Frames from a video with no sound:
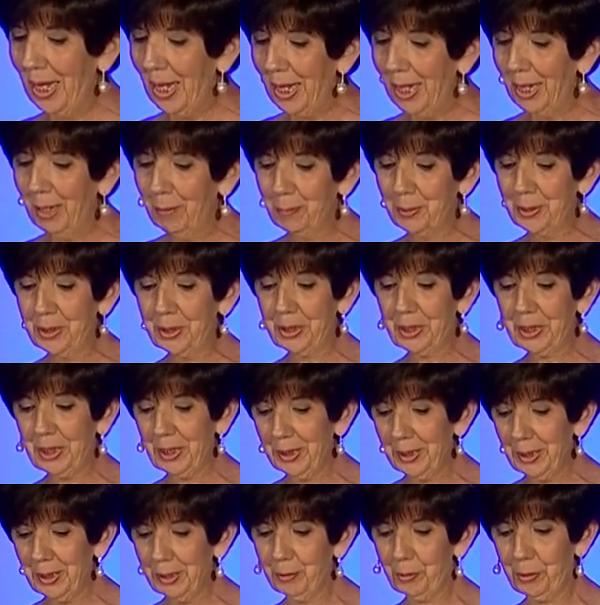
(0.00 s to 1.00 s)
It was
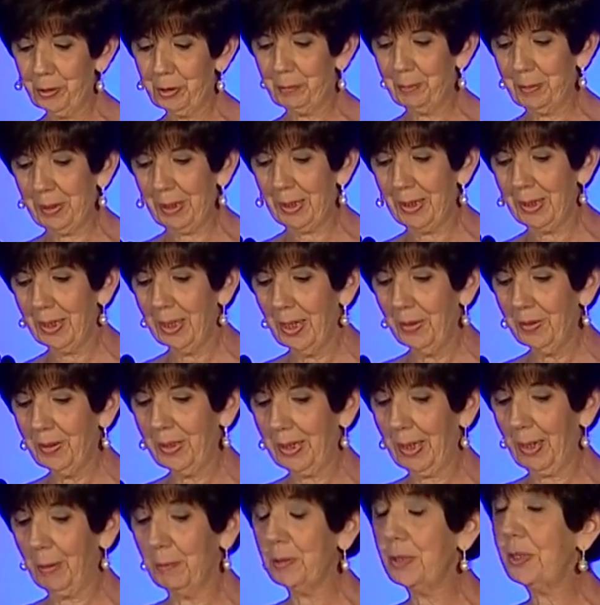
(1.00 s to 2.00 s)
clear to me
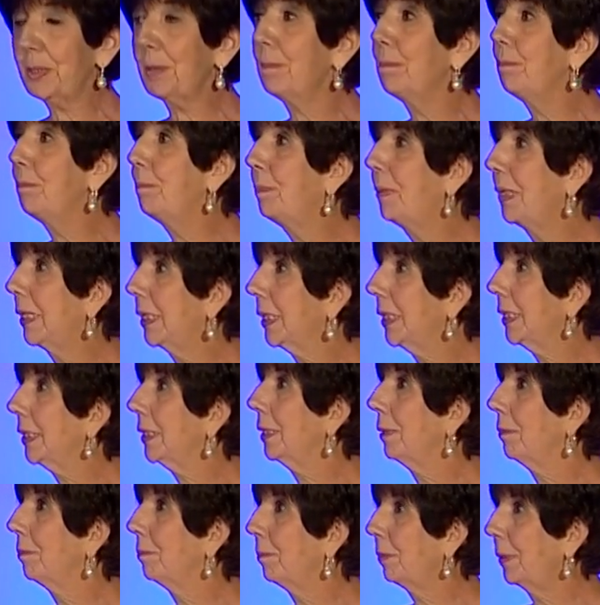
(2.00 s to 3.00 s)
that I was in
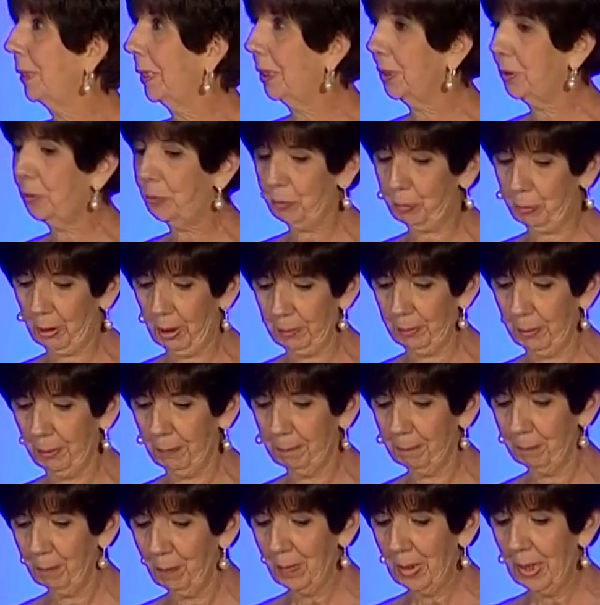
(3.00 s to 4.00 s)
big, big trouble,